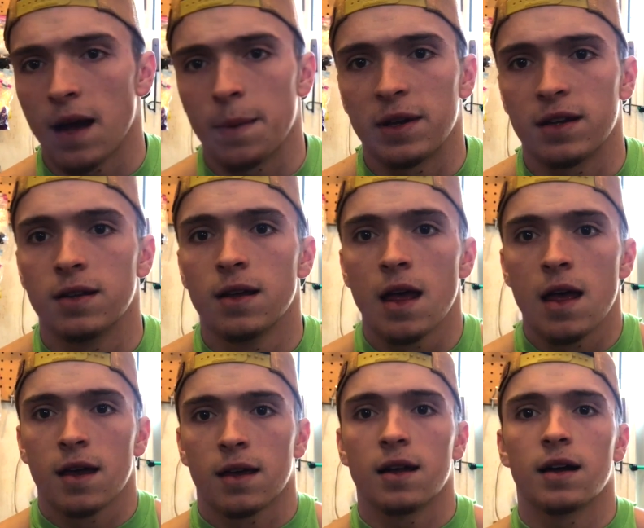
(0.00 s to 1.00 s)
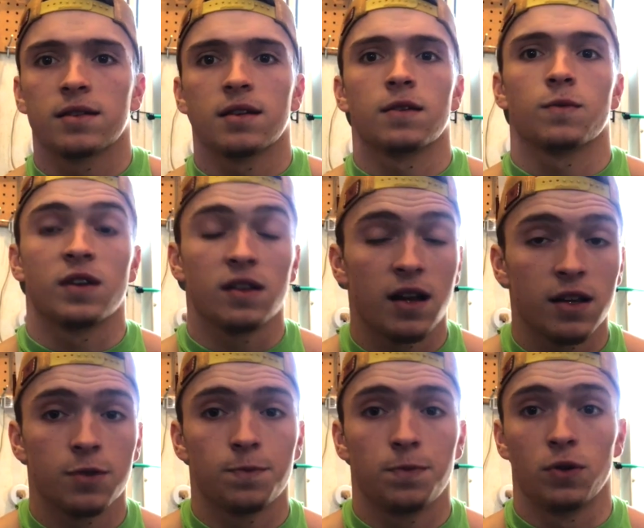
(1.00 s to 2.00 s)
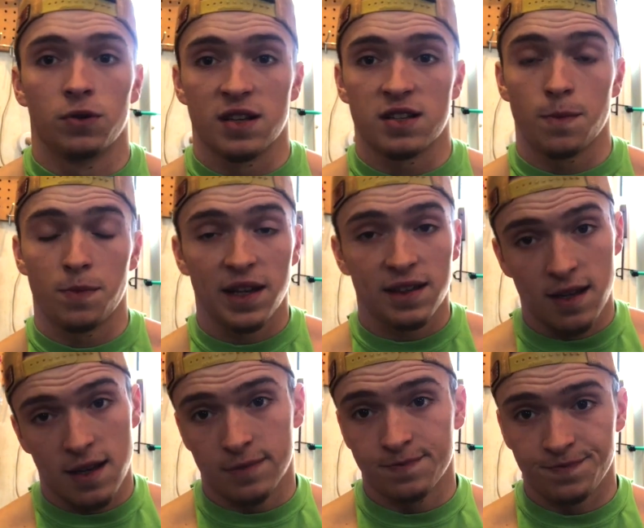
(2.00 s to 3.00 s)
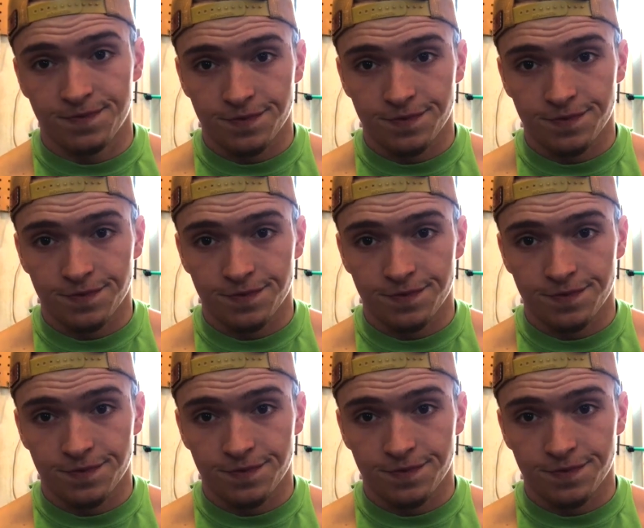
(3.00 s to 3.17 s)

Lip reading: I mean, get out there and reline your poles. That's a big thing.